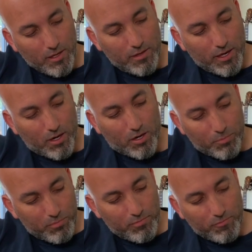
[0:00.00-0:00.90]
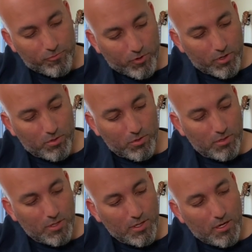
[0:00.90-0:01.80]
that are
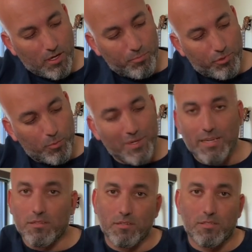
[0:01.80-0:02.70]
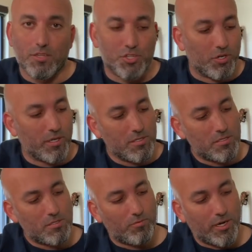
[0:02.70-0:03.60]
vertical, perpendicular to the
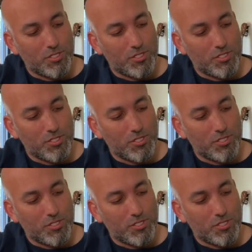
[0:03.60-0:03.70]
strings, right?